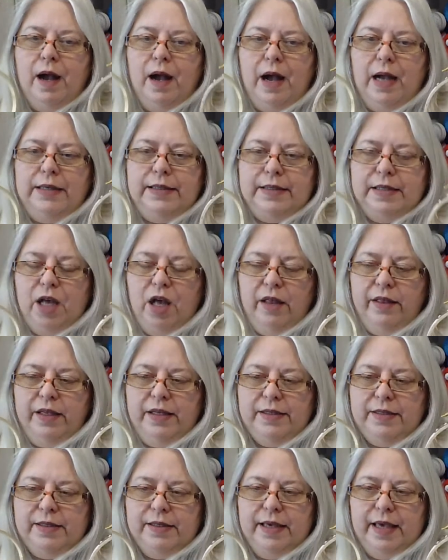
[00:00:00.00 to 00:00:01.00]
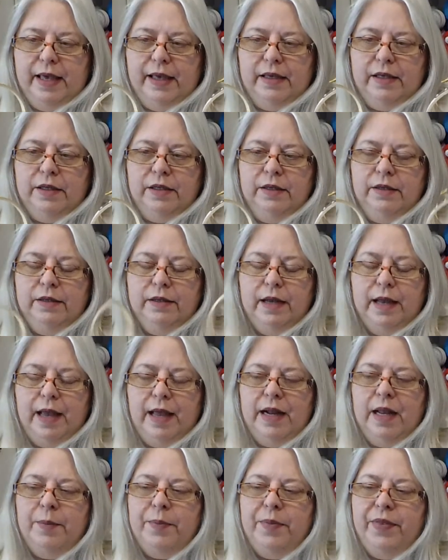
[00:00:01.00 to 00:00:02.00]
I saw these again
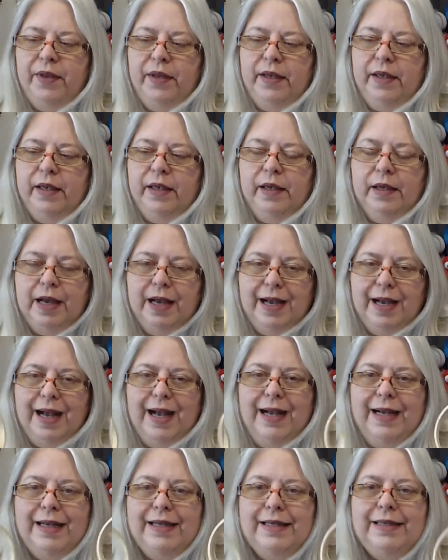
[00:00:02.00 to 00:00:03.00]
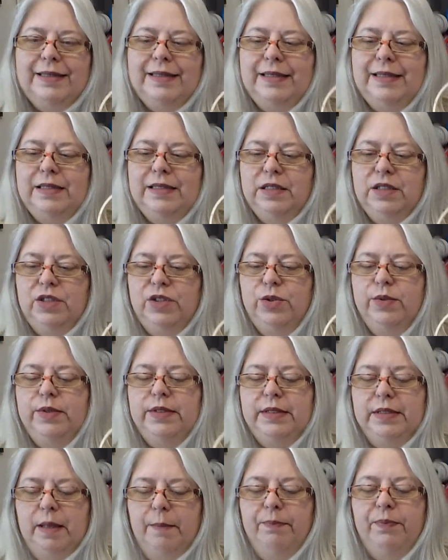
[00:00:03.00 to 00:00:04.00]
and I'm thinking, I need to do
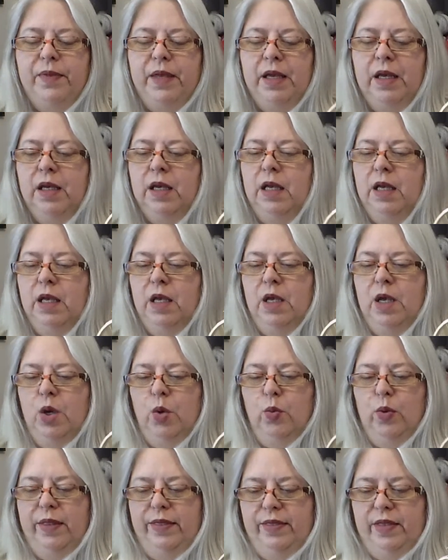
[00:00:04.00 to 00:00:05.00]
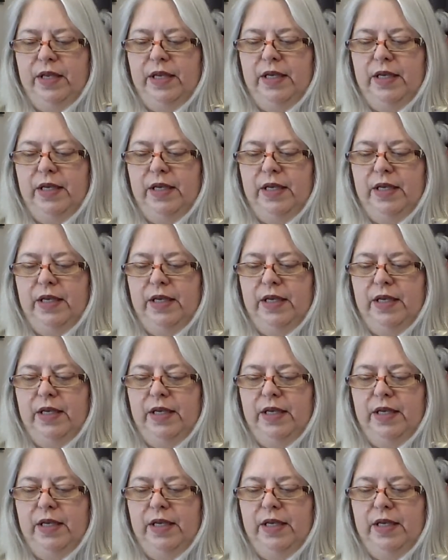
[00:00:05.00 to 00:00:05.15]
something with